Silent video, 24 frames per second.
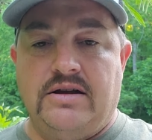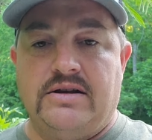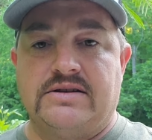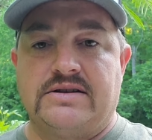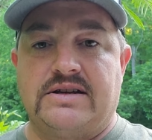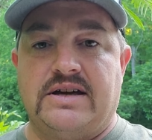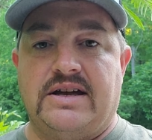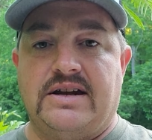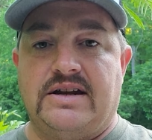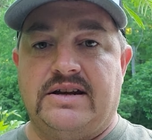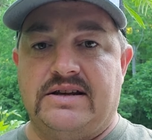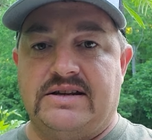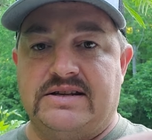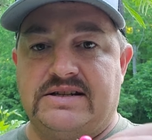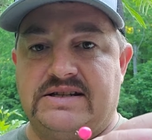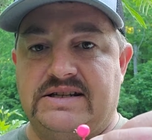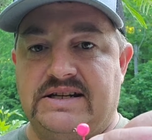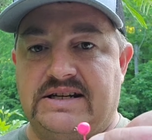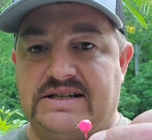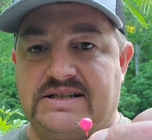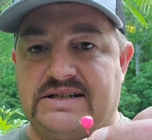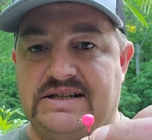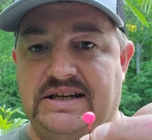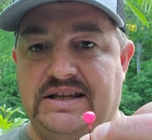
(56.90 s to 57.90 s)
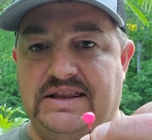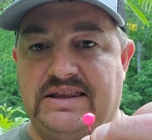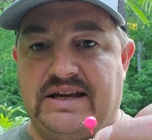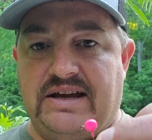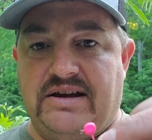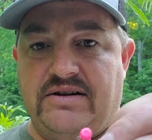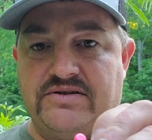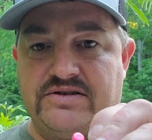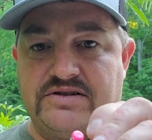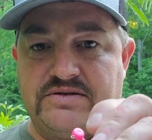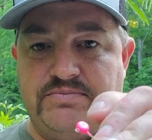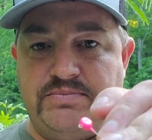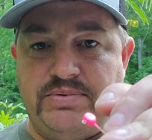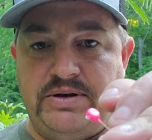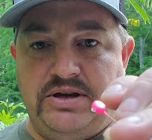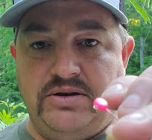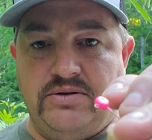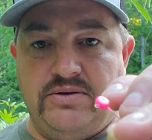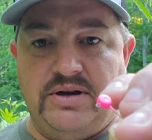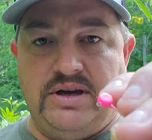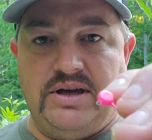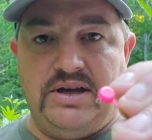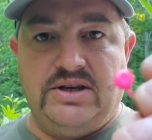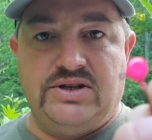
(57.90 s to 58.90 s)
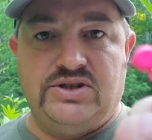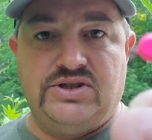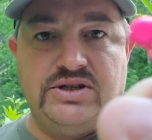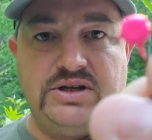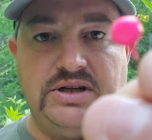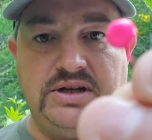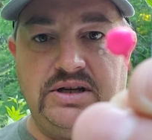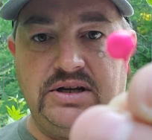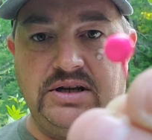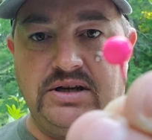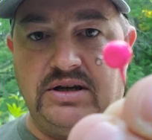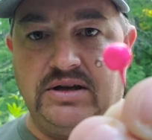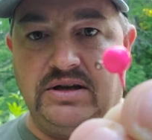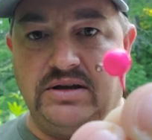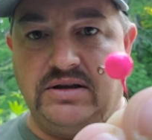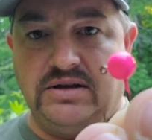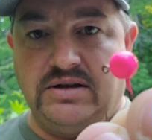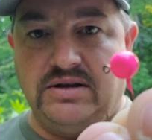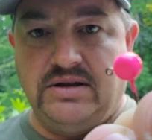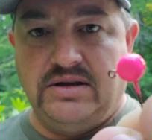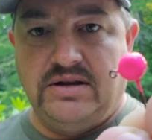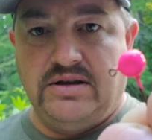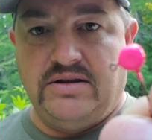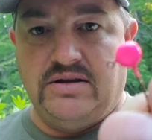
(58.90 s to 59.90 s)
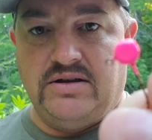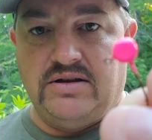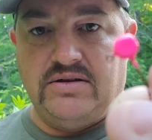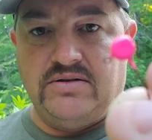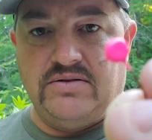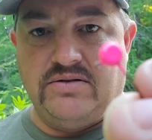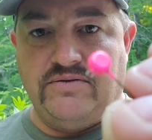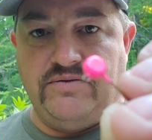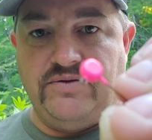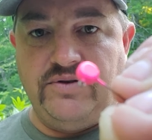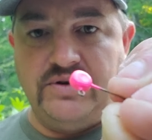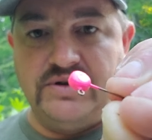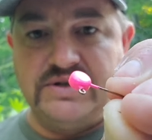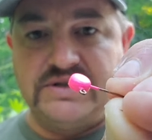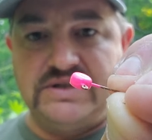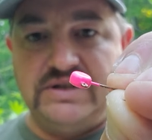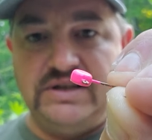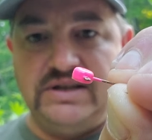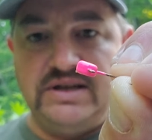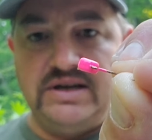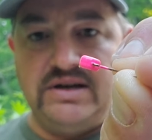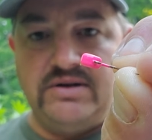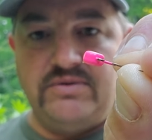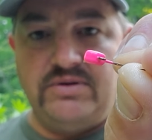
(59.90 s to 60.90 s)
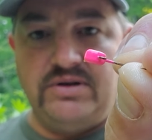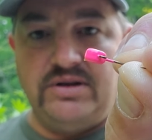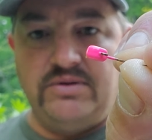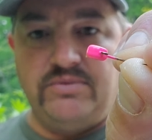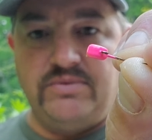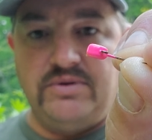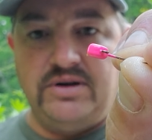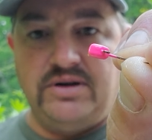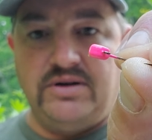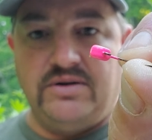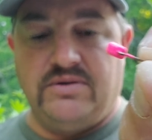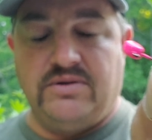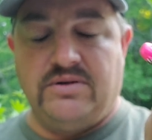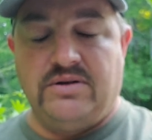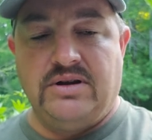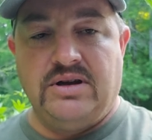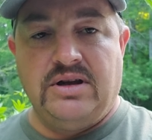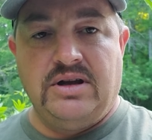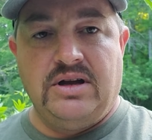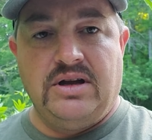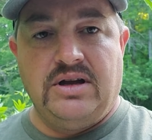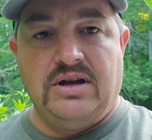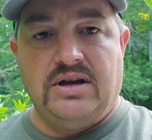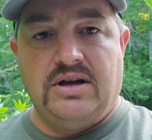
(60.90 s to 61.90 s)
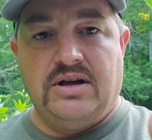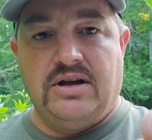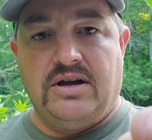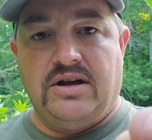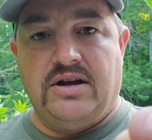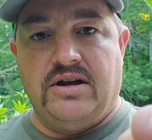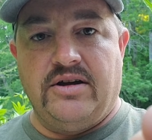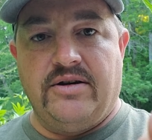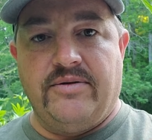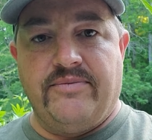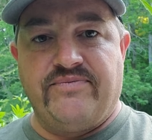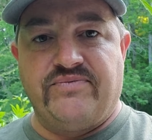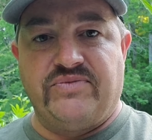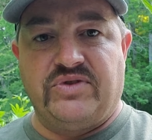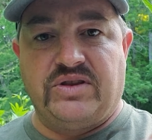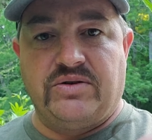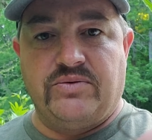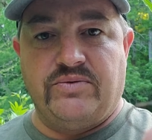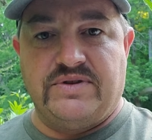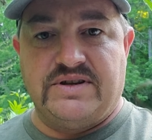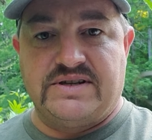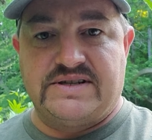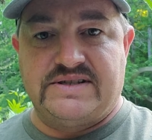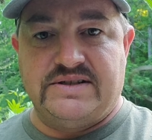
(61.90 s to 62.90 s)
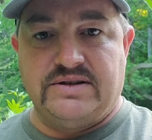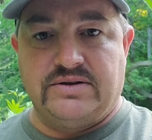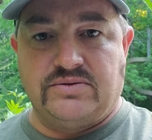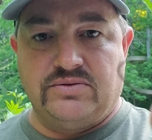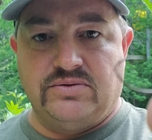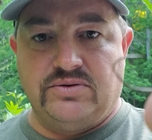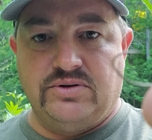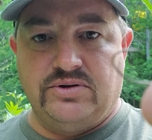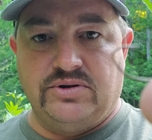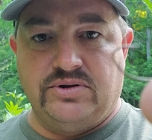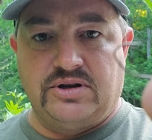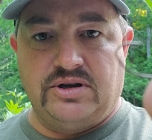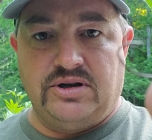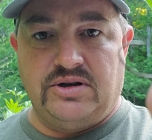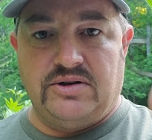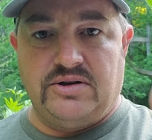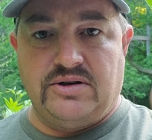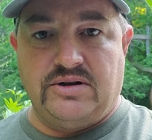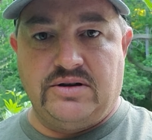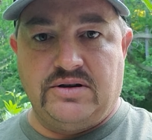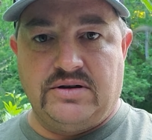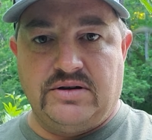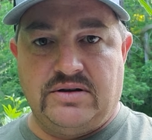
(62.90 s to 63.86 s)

got a 1/16 ounce peel head jig. I don't know if you can see that really well. With a sickle hook on it.